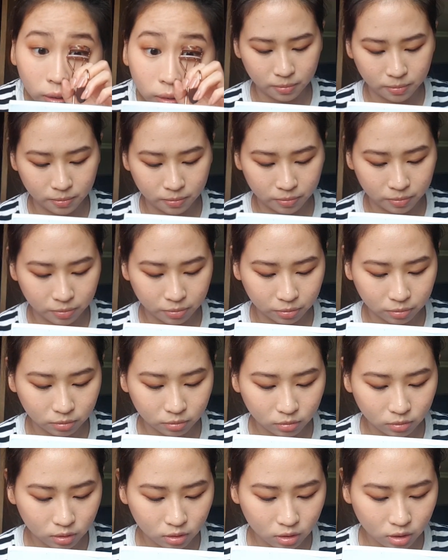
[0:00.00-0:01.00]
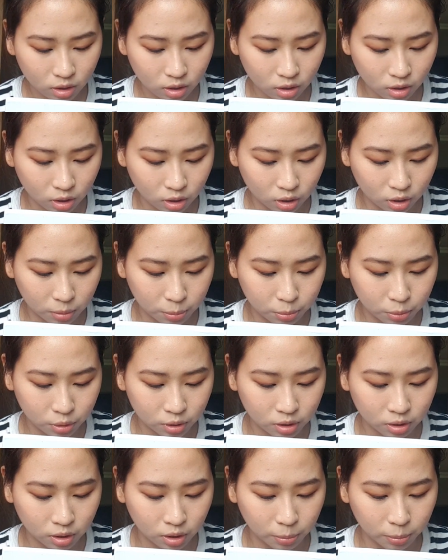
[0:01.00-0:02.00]
I'm gonna put
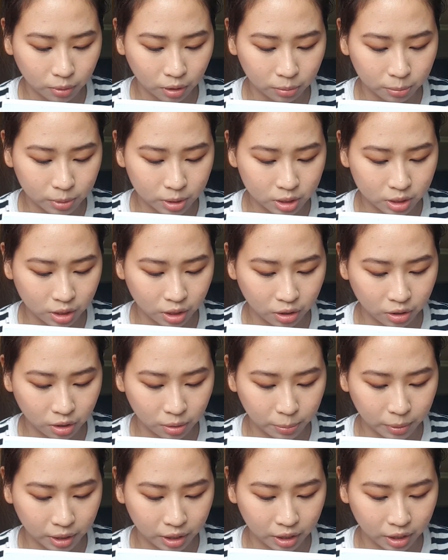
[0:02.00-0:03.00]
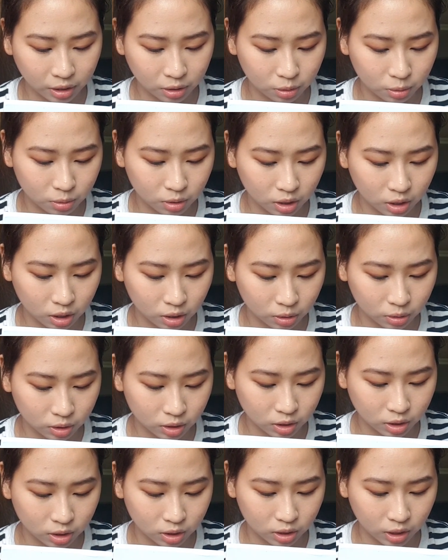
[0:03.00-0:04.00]
a brown mascara by Etude House.
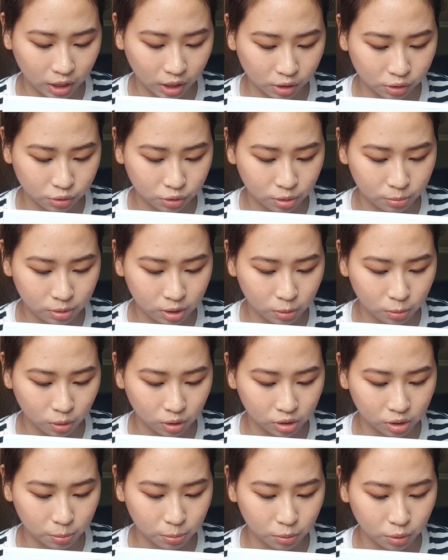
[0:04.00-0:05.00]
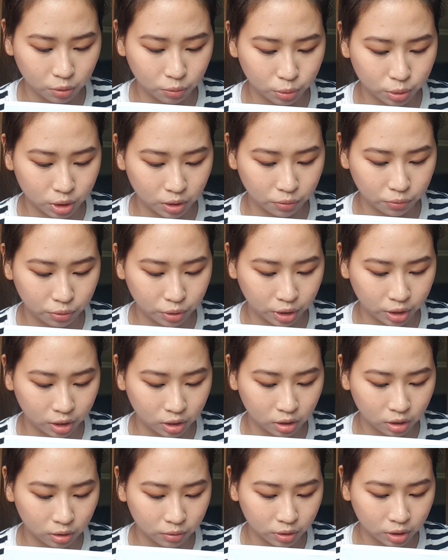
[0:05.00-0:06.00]
This is extremely waterproof, which I
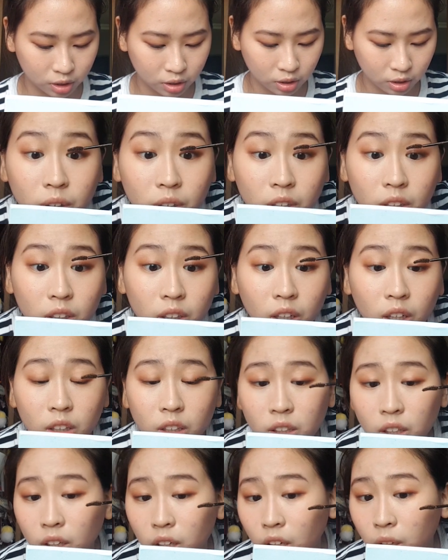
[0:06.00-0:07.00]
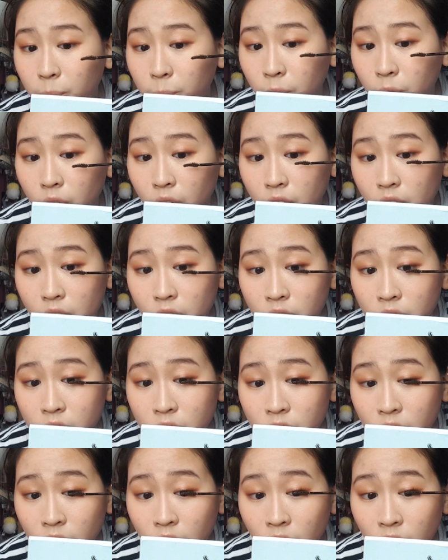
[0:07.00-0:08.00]
freaking love it. But other than Angmo
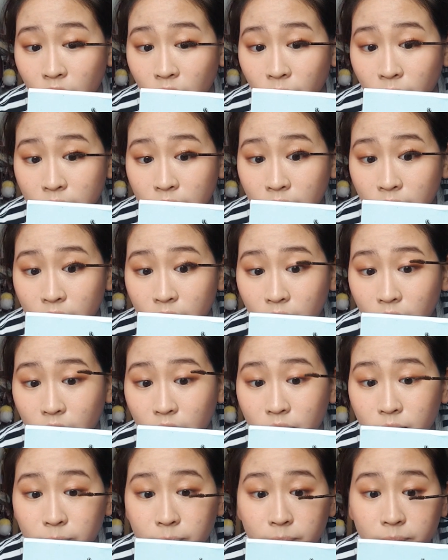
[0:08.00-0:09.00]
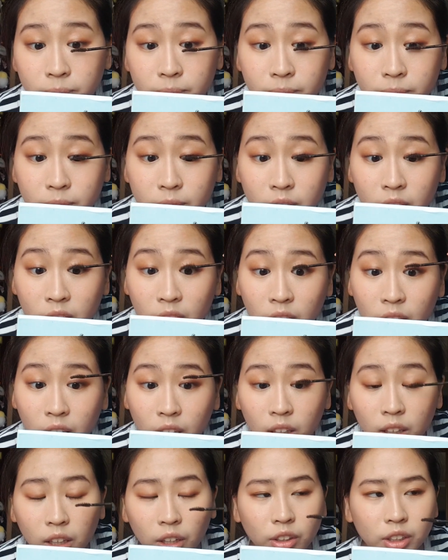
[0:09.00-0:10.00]
eyelash, uh, what's that?
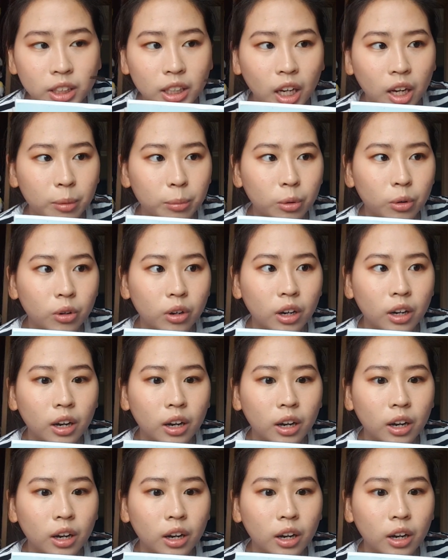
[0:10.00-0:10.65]
Don't say Angmo.